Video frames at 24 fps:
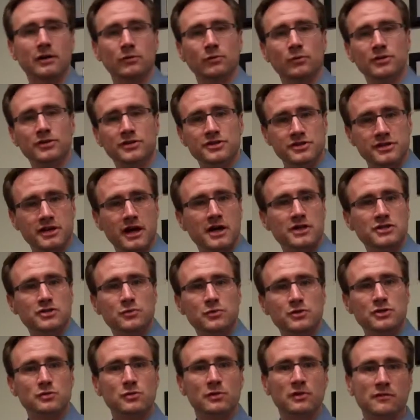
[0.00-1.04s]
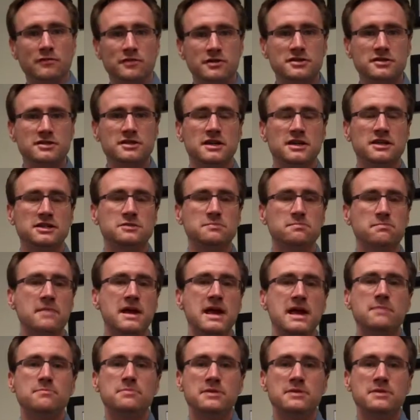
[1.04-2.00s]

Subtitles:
and we'll discuss which one of these things may